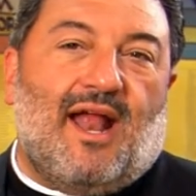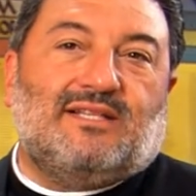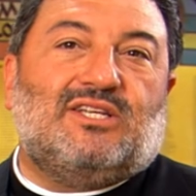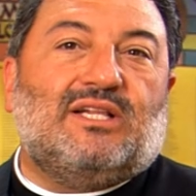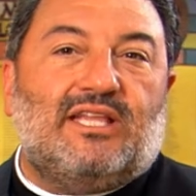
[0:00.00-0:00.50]
and
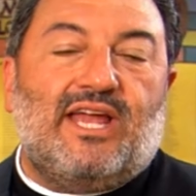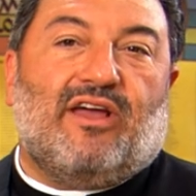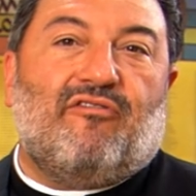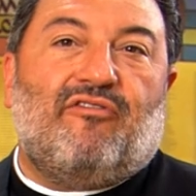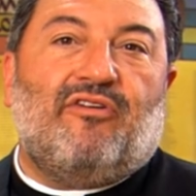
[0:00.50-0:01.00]
to
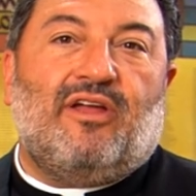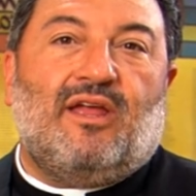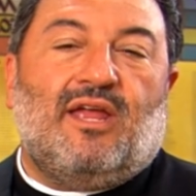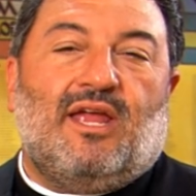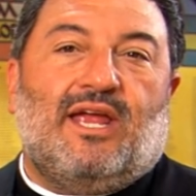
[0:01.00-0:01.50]
live
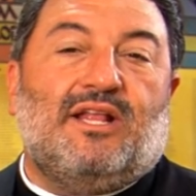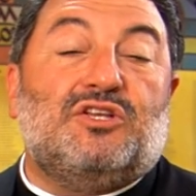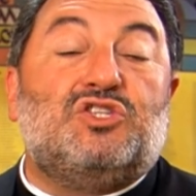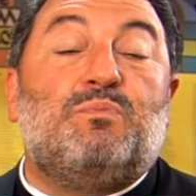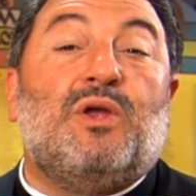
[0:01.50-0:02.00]
in the
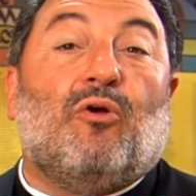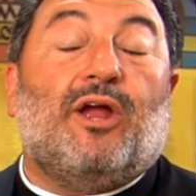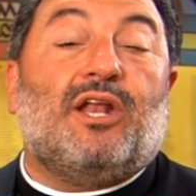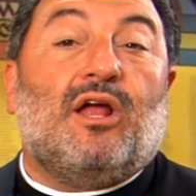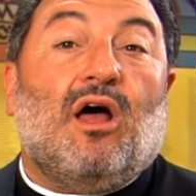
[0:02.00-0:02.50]

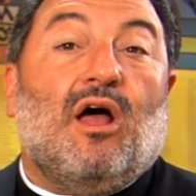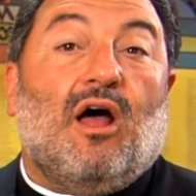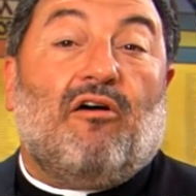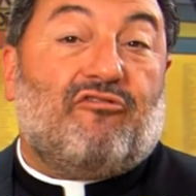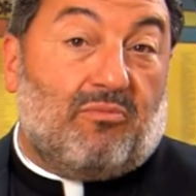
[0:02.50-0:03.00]
spirit
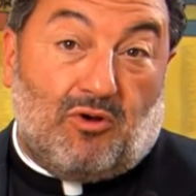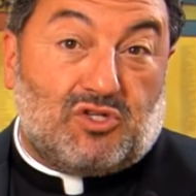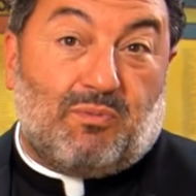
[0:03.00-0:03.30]
of the most